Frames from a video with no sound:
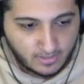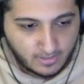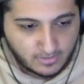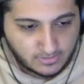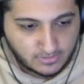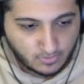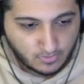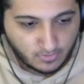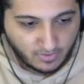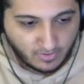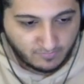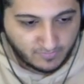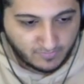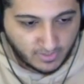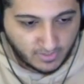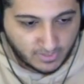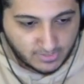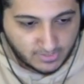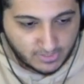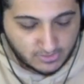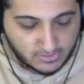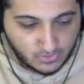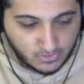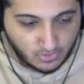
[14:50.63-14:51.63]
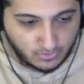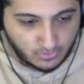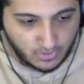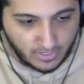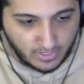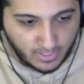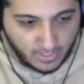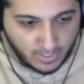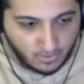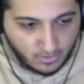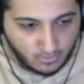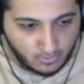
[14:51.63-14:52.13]
So I feel like Discord right
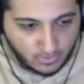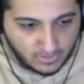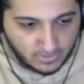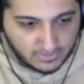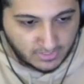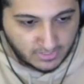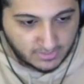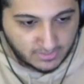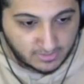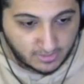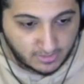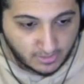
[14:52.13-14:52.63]
now is like